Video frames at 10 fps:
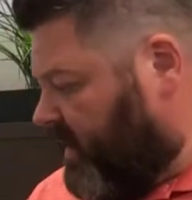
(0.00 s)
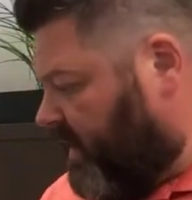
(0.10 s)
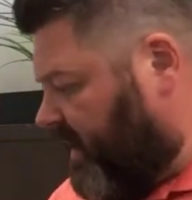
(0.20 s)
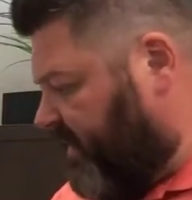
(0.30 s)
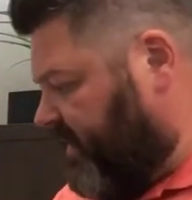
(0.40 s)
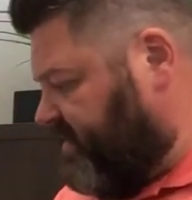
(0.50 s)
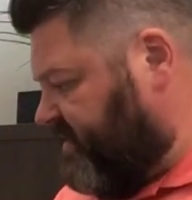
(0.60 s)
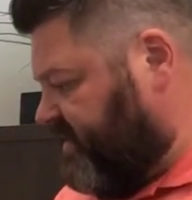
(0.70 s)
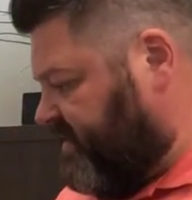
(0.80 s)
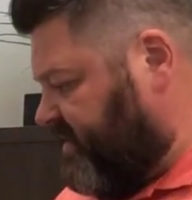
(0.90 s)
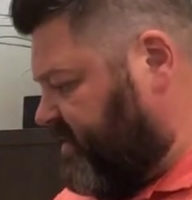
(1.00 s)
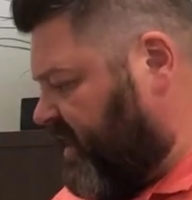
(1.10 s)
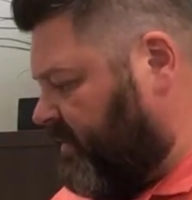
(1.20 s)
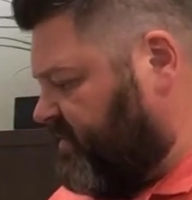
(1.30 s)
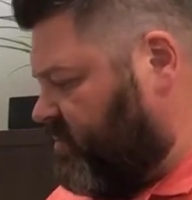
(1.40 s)
again, this
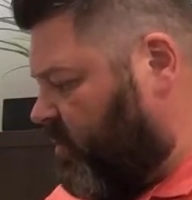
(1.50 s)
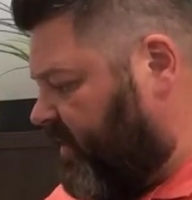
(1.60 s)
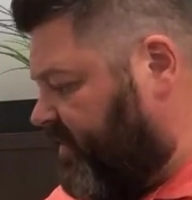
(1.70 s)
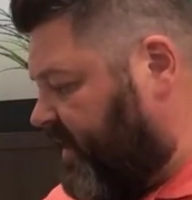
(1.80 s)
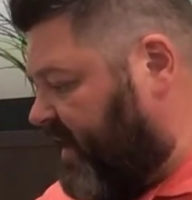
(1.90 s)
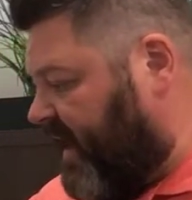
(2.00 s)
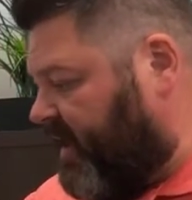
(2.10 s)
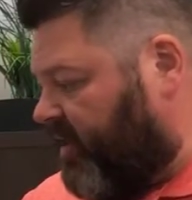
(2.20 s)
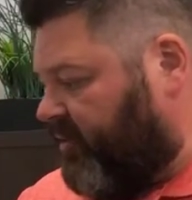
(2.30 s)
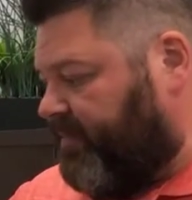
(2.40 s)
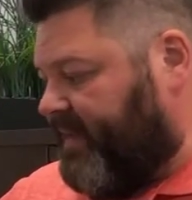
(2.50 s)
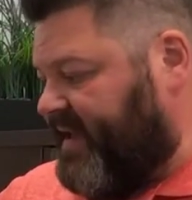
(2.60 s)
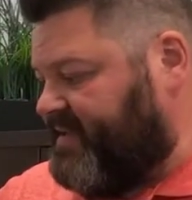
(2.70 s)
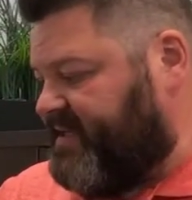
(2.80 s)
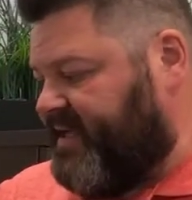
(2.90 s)
comes with the 900
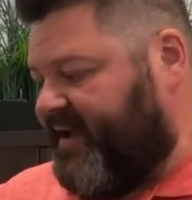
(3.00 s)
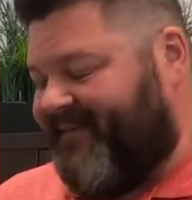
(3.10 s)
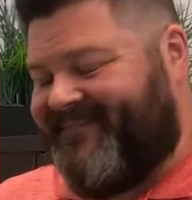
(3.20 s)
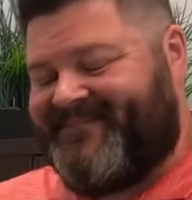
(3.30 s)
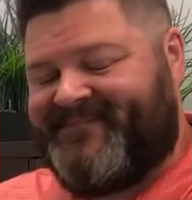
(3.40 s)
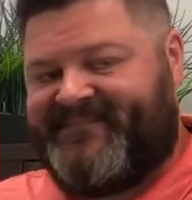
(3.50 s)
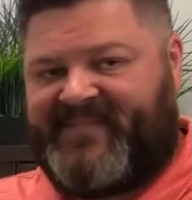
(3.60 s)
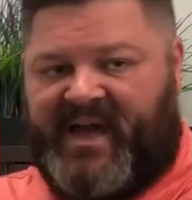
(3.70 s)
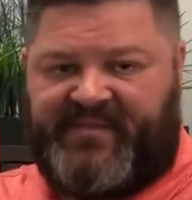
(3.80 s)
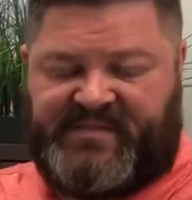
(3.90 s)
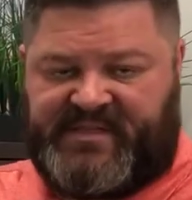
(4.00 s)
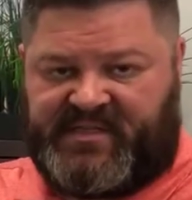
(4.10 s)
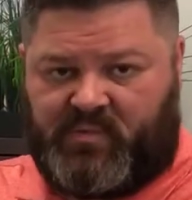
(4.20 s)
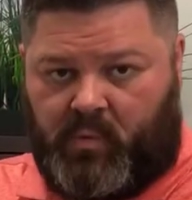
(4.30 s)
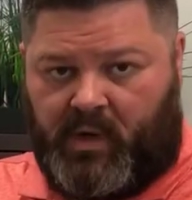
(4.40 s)
PT
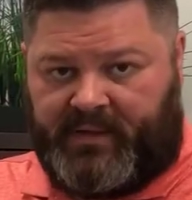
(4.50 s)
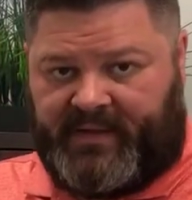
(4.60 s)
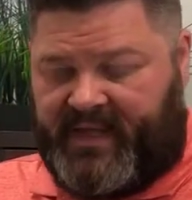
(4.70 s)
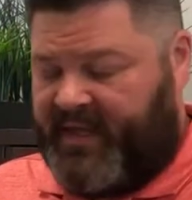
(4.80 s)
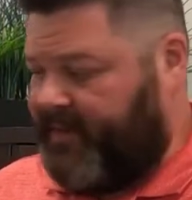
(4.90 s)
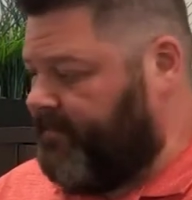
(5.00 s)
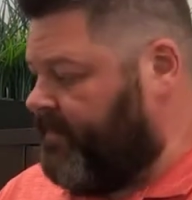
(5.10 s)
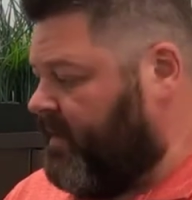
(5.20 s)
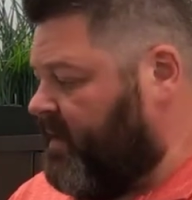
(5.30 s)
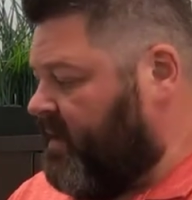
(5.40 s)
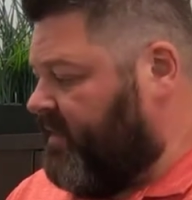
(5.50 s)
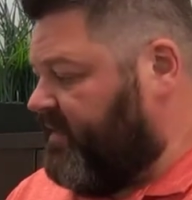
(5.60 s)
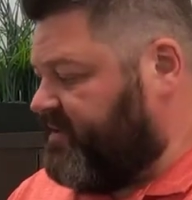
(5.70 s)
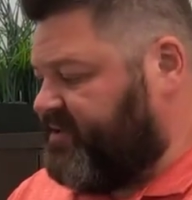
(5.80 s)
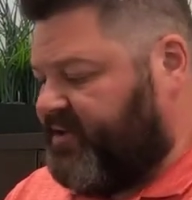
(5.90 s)
561 kit.
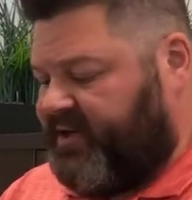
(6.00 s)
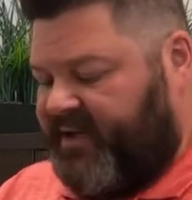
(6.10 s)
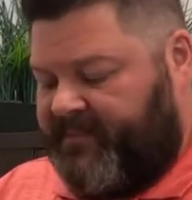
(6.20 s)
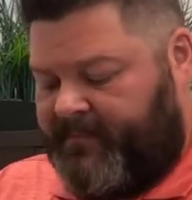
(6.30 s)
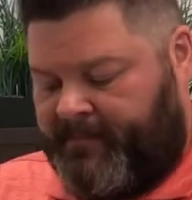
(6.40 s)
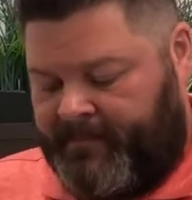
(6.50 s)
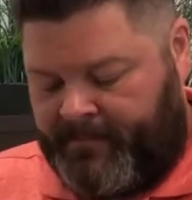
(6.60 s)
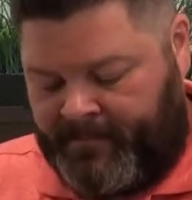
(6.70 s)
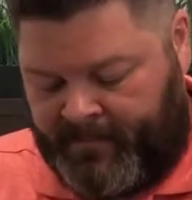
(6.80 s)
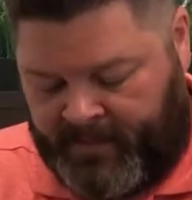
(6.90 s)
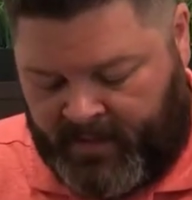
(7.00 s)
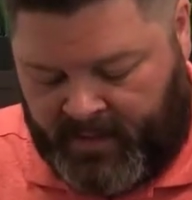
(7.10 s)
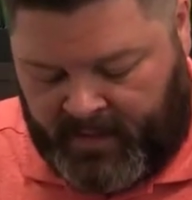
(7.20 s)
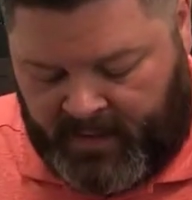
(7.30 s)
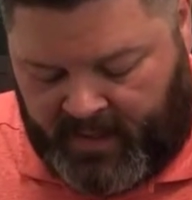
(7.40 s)
The circuit
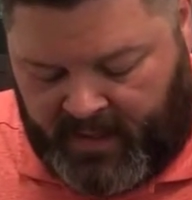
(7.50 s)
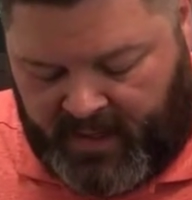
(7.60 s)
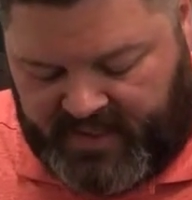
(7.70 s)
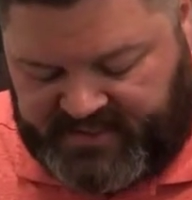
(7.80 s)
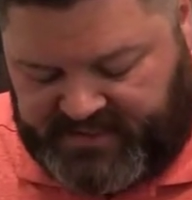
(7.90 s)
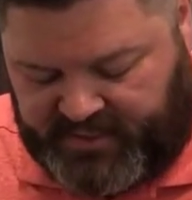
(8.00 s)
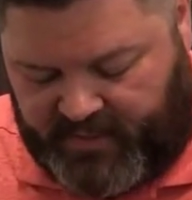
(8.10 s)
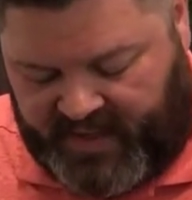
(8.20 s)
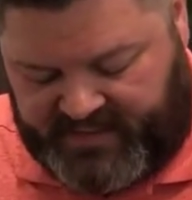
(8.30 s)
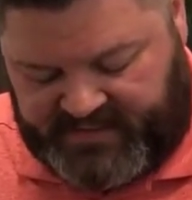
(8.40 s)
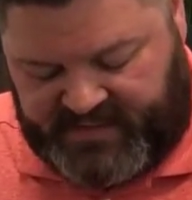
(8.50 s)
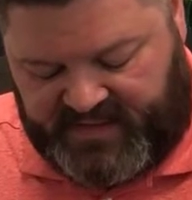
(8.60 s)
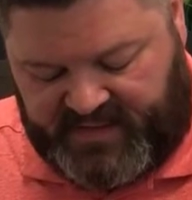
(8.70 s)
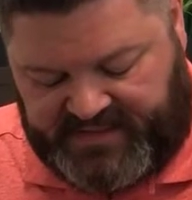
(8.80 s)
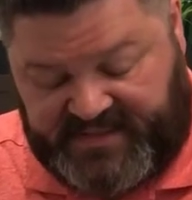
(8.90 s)
has two ends.
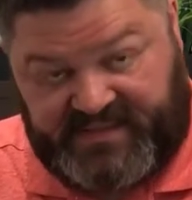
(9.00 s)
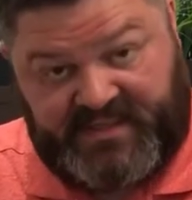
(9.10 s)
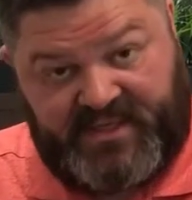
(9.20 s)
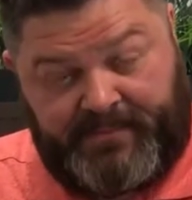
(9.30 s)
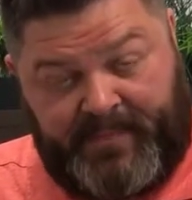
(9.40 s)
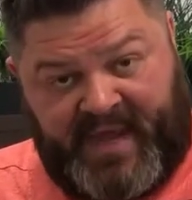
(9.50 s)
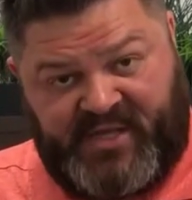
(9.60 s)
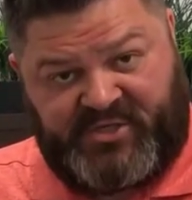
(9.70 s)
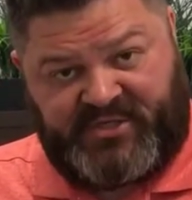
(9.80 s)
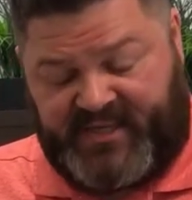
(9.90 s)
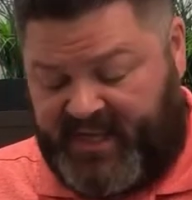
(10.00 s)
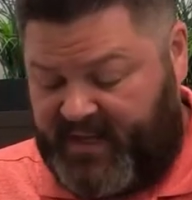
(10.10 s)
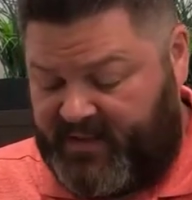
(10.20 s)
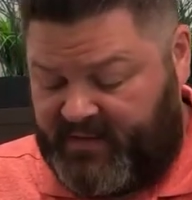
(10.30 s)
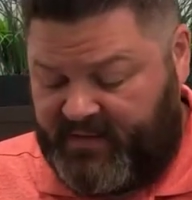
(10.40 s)
This is the patient
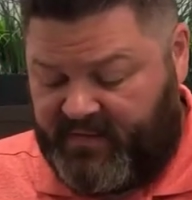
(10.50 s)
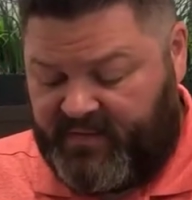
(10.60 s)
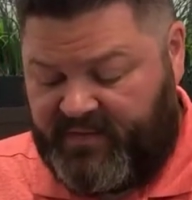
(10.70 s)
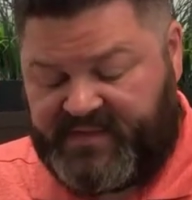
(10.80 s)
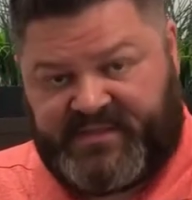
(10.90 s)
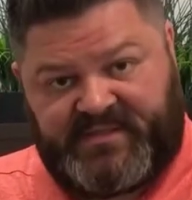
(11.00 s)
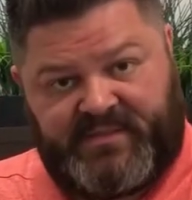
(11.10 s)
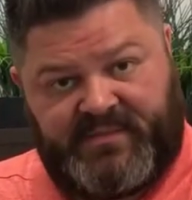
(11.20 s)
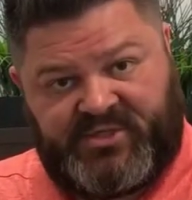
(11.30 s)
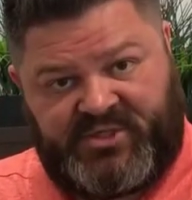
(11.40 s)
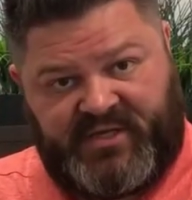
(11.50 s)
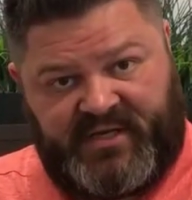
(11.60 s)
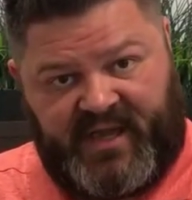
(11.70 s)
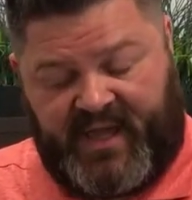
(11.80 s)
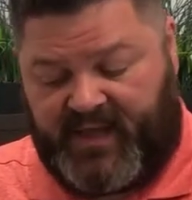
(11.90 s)
end. This is the
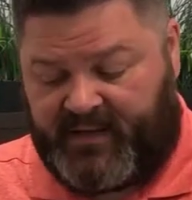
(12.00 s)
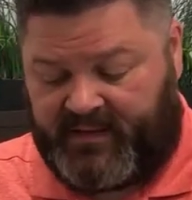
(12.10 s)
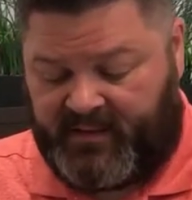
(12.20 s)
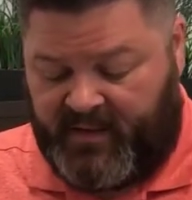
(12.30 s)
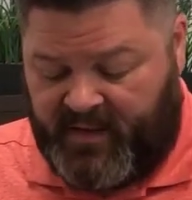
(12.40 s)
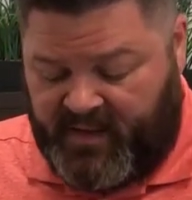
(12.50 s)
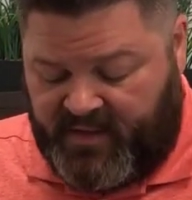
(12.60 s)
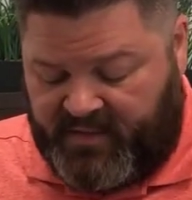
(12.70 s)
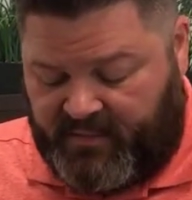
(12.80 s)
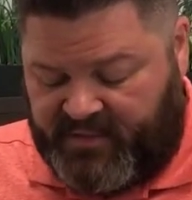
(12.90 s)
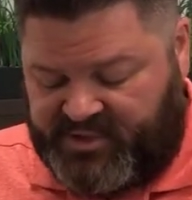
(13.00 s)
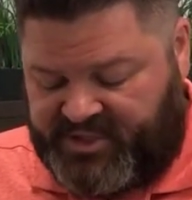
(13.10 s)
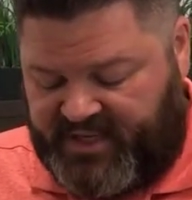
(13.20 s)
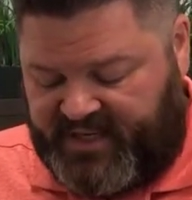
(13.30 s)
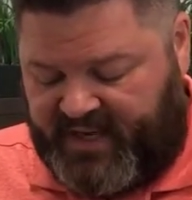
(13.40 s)
machine end. The
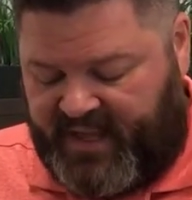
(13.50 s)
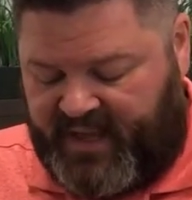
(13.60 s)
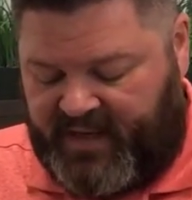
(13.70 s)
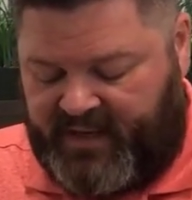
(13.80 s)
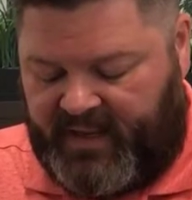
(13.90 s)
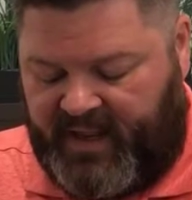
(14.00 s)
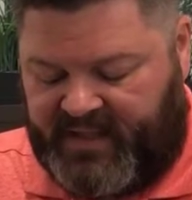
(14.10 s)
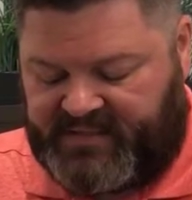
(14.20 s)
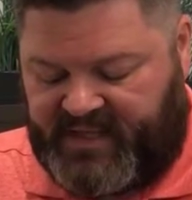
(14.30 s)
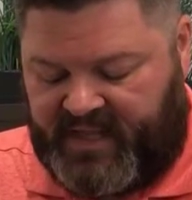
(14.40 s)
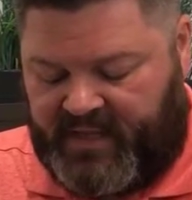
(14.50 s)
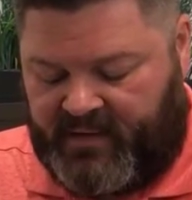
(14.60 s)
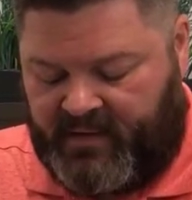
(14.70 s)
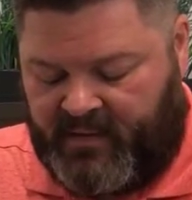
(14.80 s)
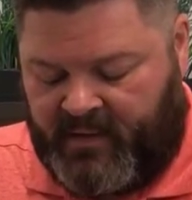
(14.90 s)
machine end has a